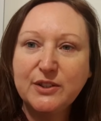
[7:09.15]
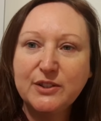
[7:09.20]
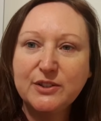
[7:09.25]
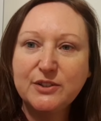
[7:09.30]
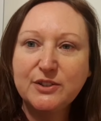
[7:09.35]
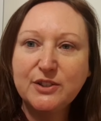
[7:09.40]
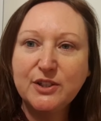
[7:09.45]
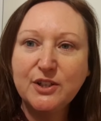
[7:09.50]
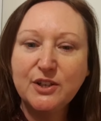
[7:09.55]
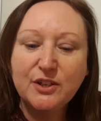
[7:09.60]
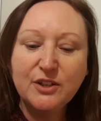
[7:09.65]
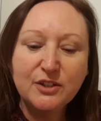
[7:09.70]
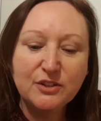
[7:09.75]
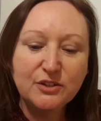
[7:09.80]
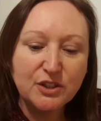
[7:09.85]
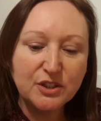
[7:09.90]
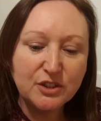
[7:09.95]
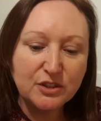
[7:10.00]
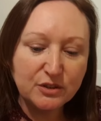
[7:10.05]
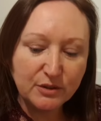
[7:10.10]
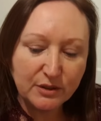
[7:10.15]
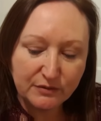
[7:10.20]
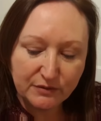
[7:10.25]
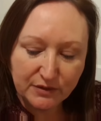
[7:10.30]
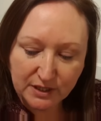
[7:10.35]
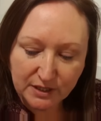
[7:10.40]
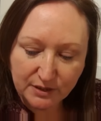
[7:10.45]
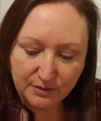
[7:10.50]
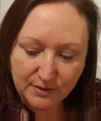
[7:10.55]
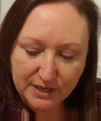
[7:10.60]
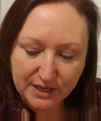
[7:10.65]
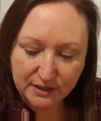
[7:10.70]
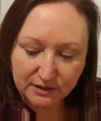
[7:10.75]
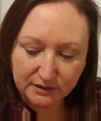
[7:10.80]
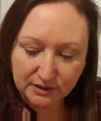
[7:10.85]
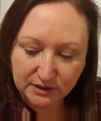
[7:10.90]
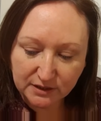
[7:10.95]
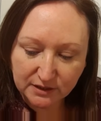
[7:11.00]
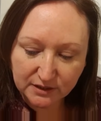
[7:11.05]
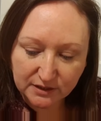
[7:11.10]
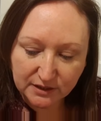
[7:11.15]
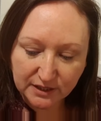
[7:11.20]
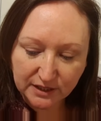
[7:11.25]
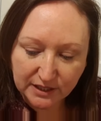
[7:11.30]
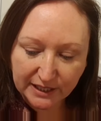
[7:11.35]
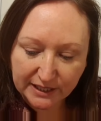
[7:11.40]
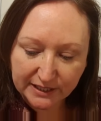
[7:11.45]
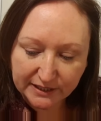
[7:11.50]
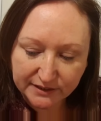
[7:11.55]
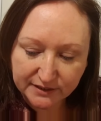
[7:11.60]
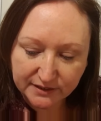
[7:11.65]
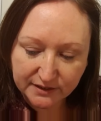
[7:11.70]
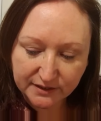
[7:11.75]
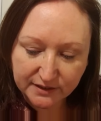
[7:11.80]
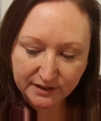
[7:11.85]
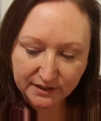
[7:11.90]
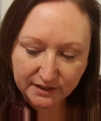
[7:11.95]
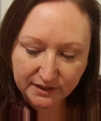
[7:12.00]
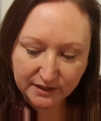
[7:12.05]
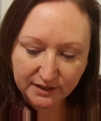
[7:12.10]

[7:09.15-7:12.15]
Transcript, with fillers: so she's doing really well, and